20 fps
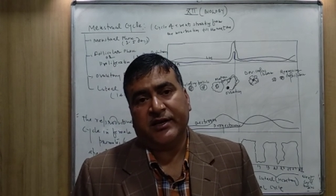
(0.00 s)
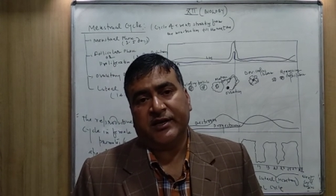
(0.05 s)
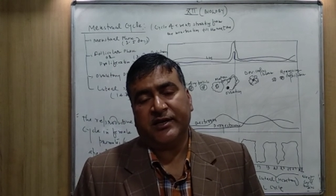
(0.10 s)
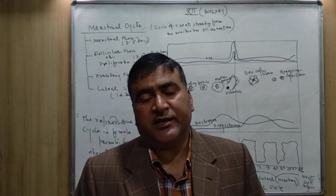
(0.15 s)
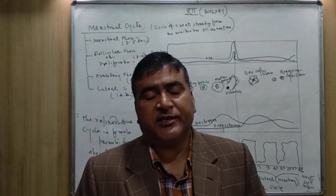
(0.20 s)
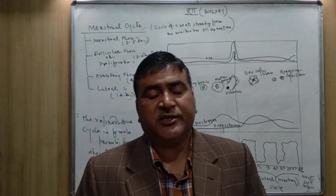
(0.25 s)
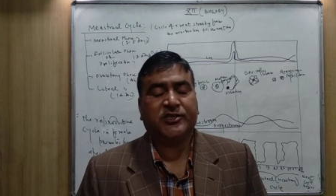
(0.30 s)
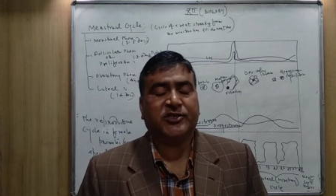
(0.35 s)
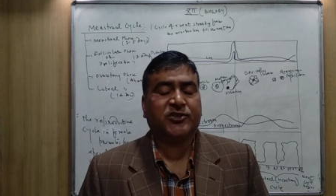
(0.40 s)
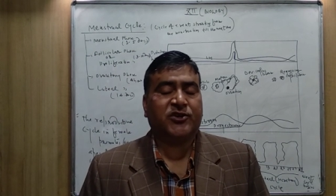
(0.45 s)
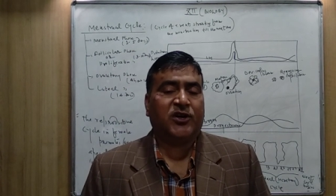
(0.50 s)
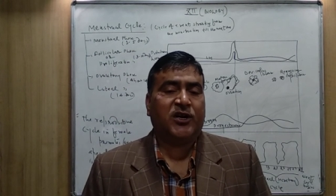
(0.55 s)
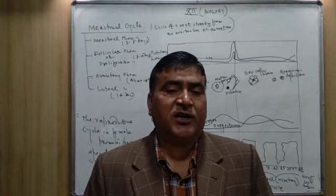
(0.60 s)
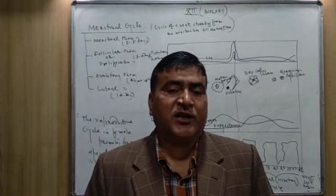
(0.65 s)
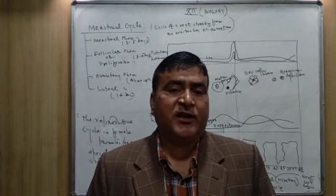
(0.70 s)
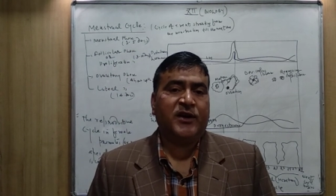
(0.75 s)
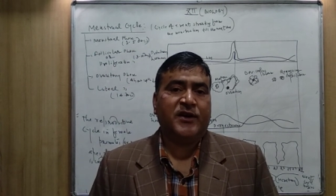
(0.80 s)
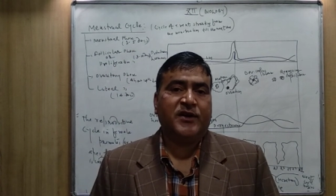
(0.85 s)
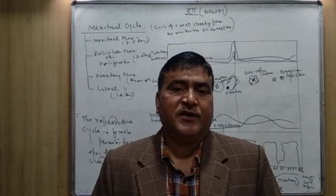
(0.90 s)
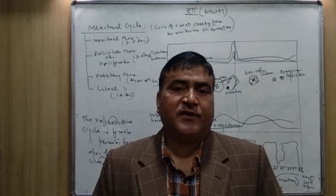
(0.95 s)
it is
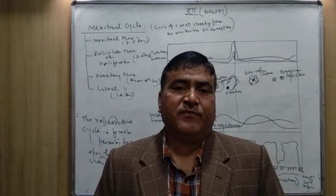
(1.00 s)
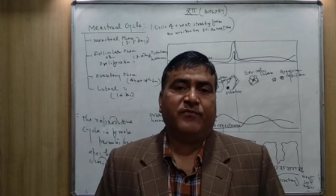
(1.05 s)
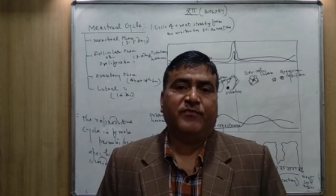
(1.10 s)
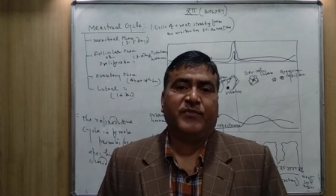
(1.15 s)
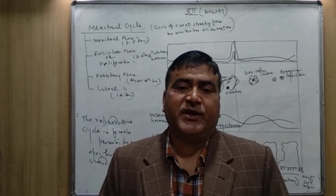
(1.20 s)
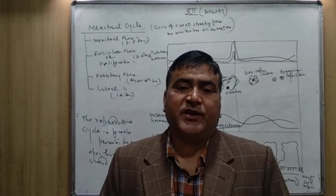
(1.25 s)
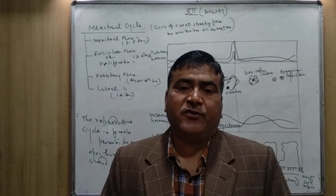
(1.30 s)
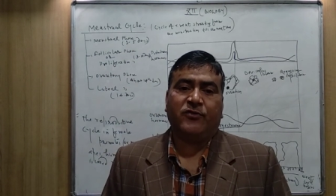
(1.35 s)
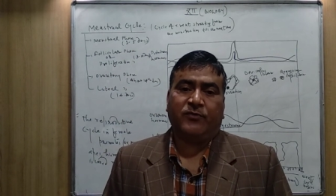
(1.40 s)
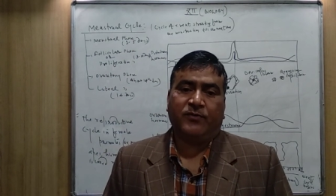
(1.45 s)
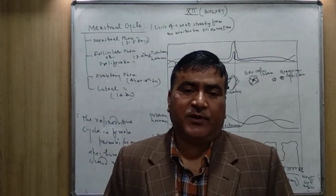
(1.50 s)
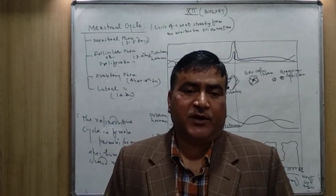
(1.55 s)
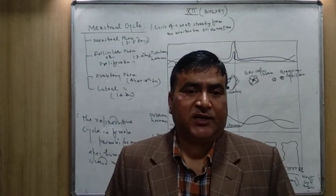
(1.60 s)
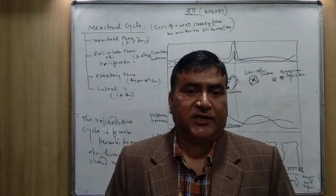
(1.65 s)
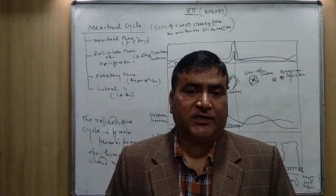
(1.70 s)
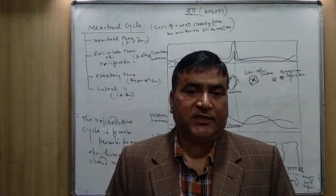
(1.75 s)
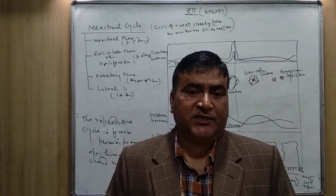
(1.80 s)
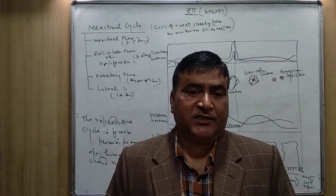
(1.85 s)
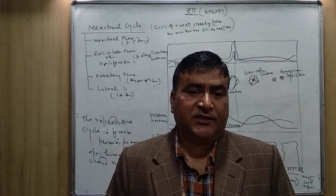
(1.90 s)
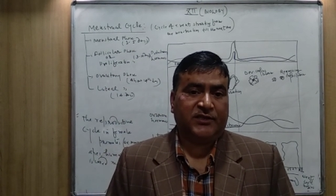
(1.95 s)
called
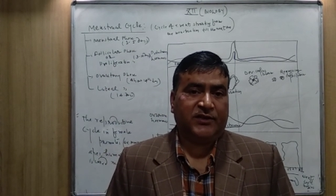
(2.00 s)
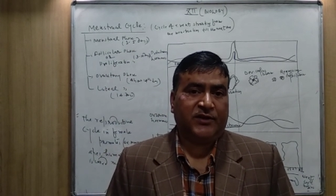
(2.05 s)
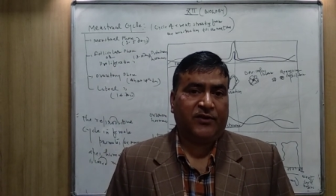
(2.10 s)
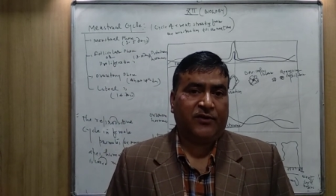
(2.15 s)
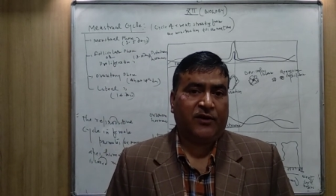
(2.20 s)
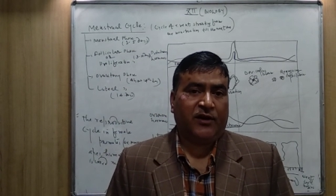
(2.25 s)
menopause.